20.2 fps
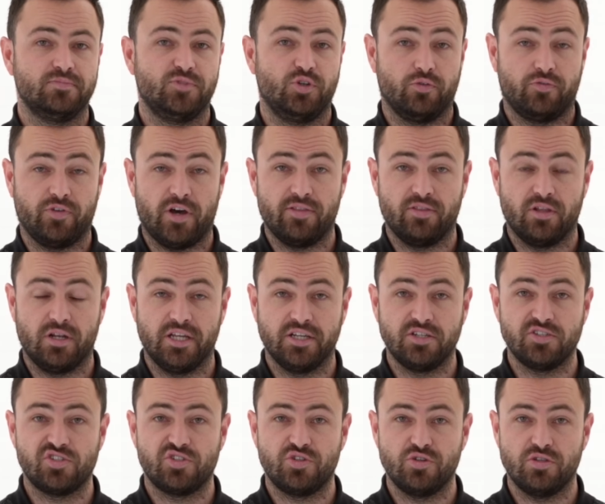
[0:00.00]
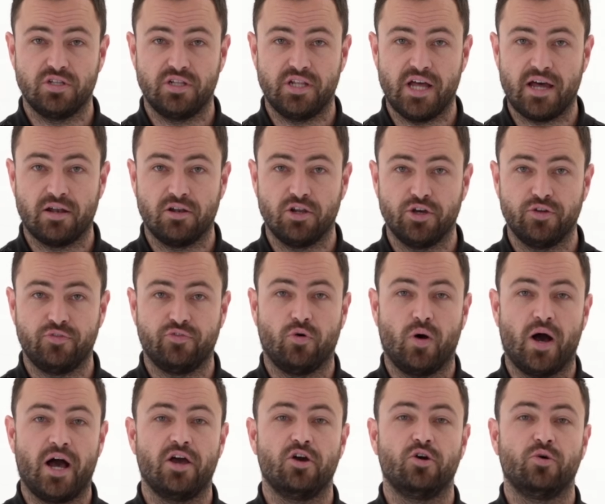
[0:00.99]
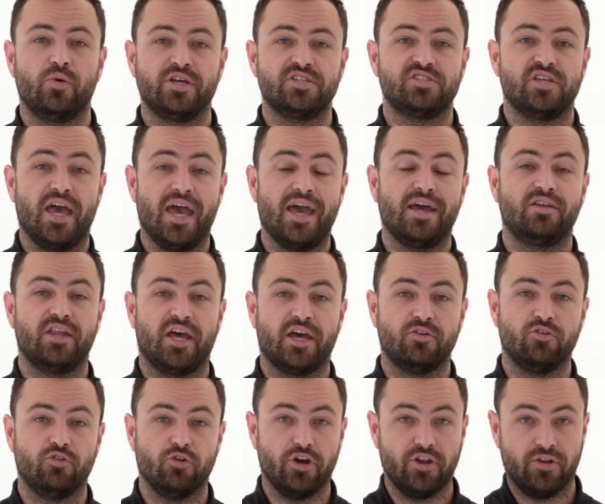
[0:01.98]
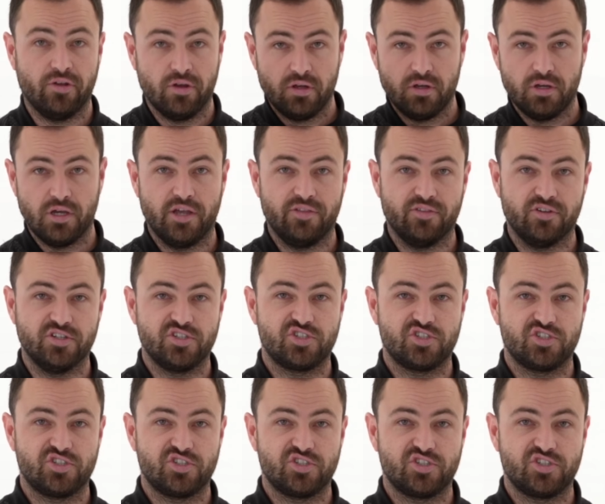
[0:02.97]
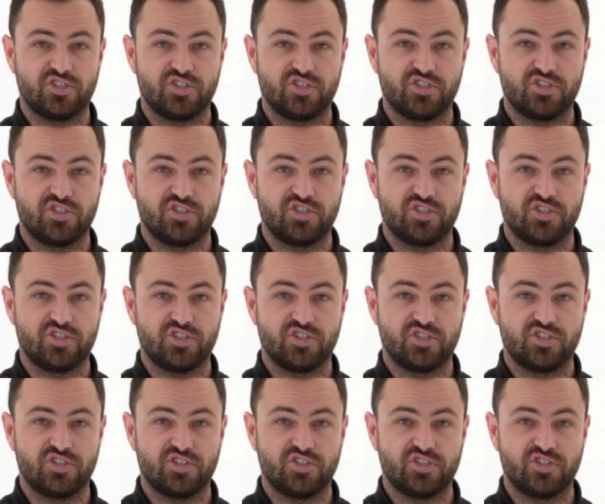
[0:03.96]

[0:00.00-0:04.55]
You'll find the links to the download for iOS and Android in the description below.